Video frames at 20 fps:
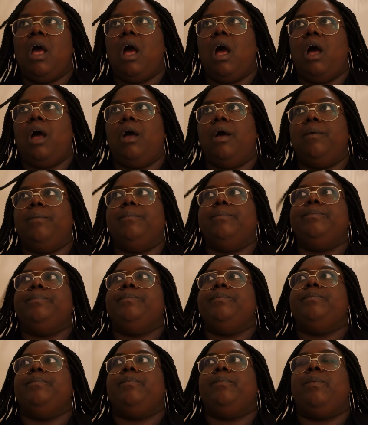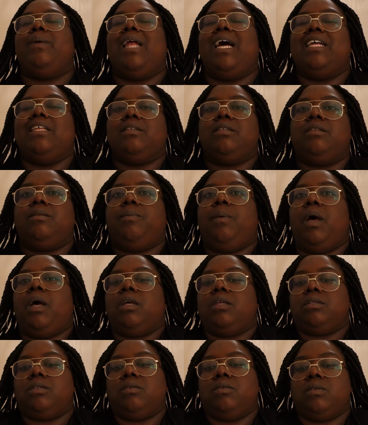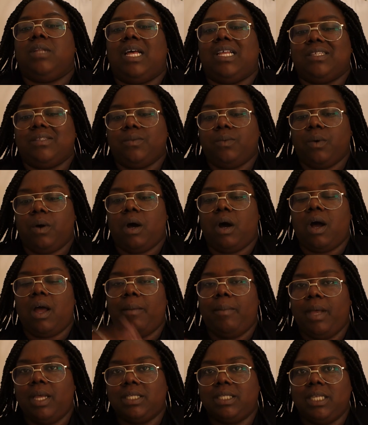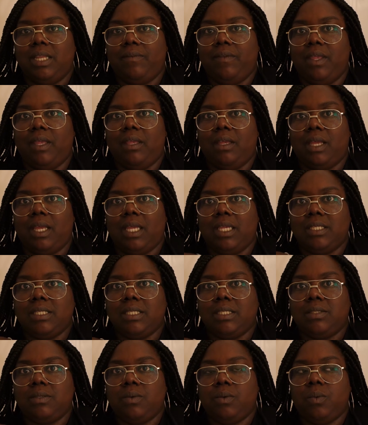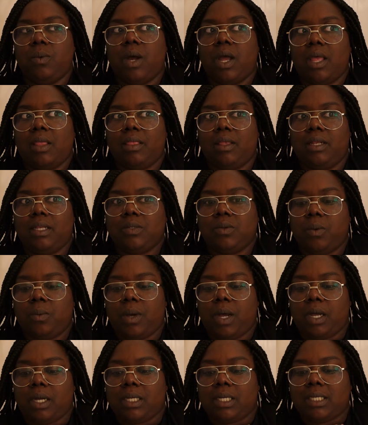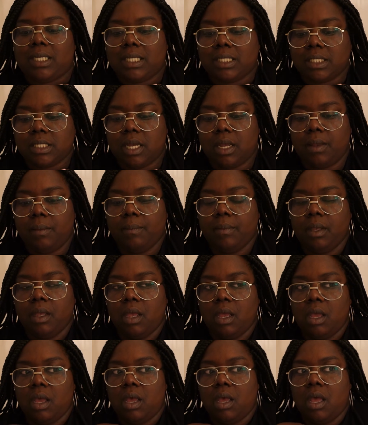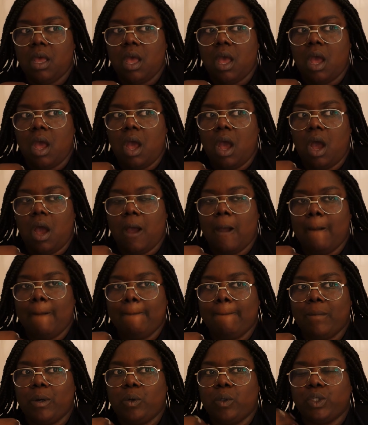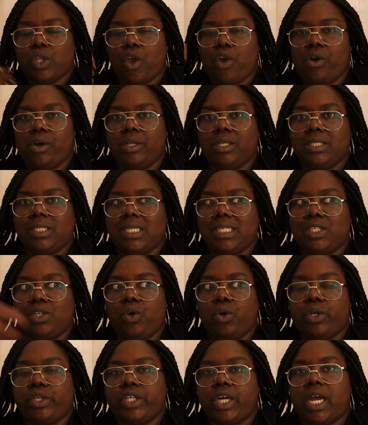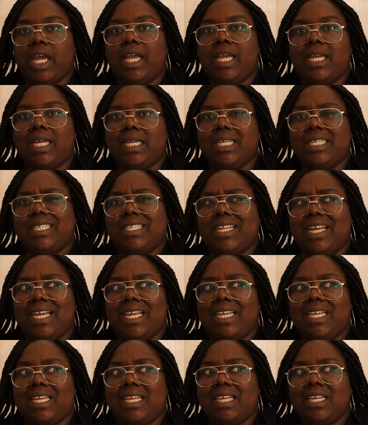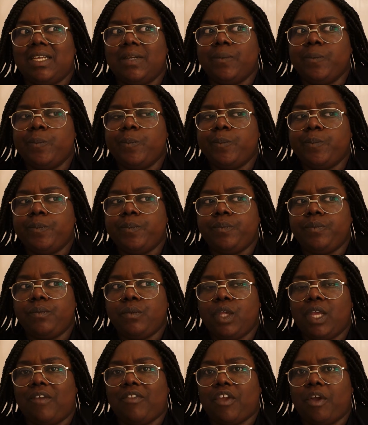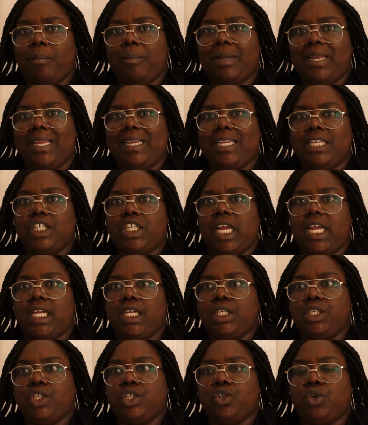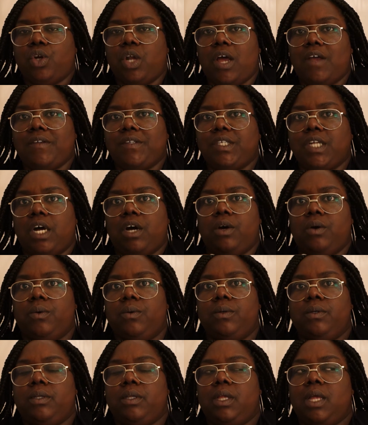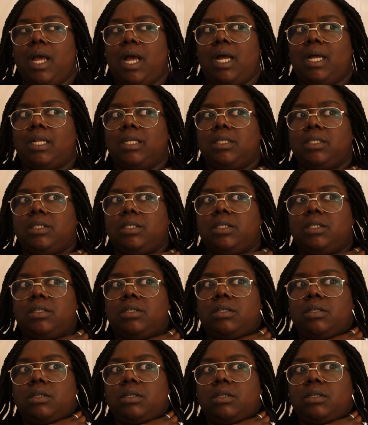But that's what I personally think is why I think this will work this time. Also because it's not a diet, it's like you have to completely change your lifestyle. And